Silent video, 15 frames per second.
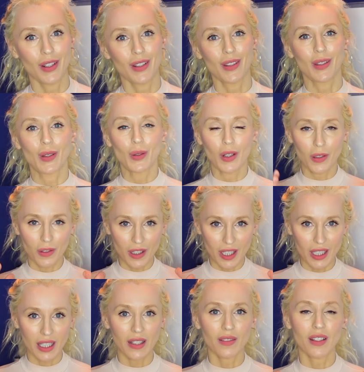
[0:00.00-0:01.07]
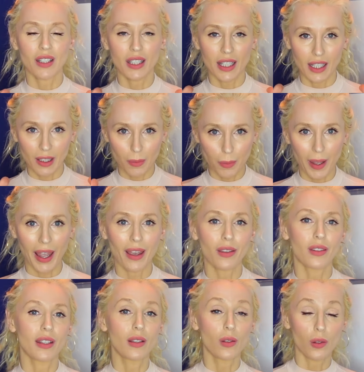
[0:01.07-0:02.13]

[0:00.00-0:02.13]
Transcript: You are receiving telepathic